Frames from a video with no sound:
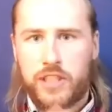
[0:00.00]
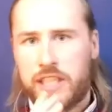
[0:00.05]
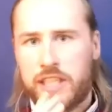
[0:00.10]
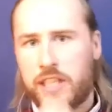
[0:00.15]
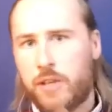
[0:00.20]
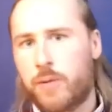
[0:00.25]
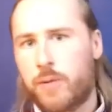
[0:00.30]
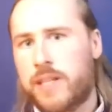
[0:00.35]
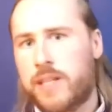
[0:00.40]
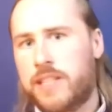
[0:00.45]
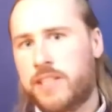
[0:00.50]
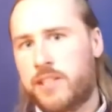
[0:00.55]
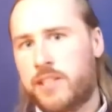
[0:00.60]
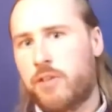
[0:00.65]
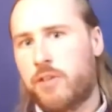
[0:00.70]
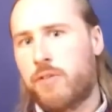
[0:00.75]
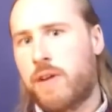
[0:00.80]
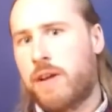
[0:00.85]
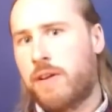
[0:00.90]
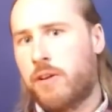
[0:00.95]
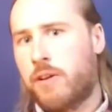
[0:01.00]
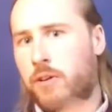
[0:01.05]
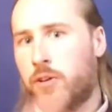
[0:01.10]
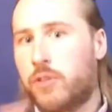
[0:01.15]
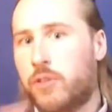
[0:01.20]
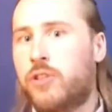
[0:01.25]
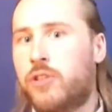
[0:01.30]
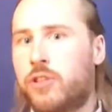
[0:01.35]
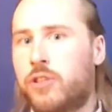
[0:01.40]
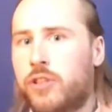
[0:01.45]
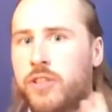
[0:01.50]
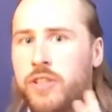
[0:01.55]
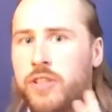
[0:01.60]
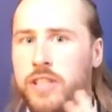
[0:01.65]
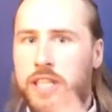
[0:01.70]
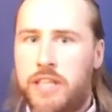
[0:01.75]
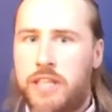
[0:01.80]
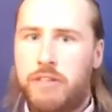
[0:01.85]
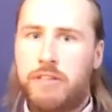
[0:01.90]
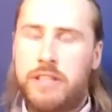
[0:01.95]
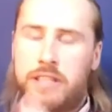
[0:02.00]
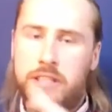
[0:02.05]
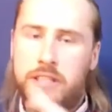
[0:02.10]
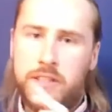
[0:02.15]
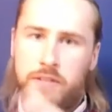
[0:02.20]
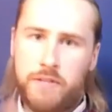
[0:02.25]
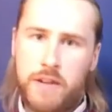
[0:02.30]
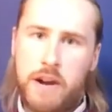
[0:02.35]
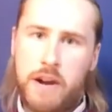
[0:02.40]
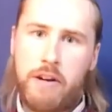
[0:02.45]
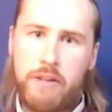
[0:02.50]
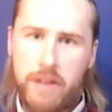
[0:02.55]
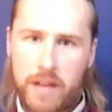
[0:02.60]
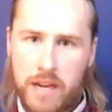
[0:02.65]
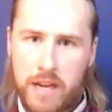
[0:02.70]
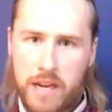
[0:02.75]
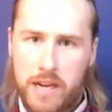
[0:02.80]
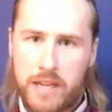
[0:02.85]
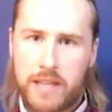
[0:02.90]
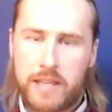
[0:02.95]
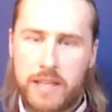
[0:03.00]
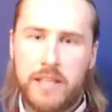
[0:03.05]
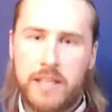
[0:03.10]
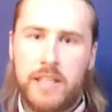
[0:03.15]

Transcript: equates to around 100 degrees Fahrenheit.